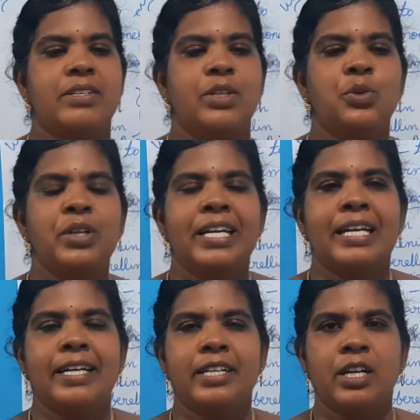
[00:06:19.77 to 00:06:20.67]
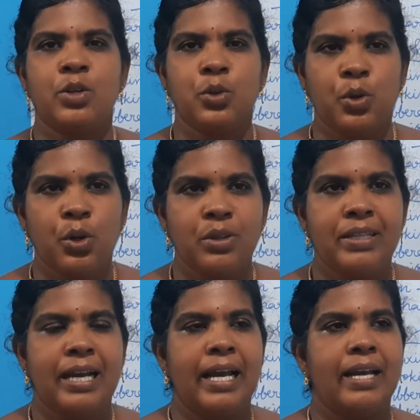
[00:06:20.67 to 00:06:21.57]
unilateral
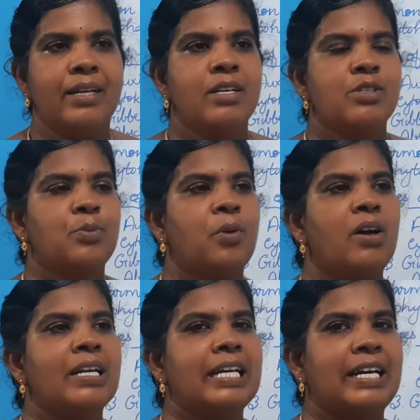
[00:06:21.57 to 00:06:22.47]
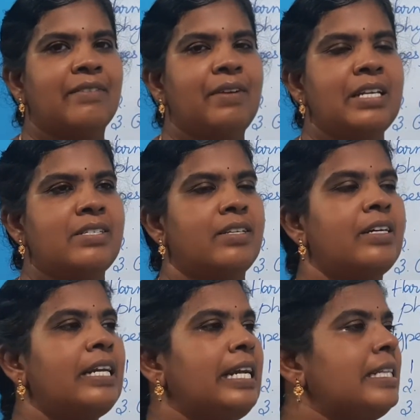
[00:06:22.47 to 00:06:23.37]
growth and small
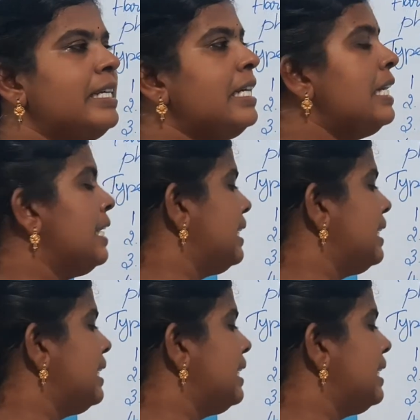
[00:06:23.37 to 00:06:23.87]
curvature in the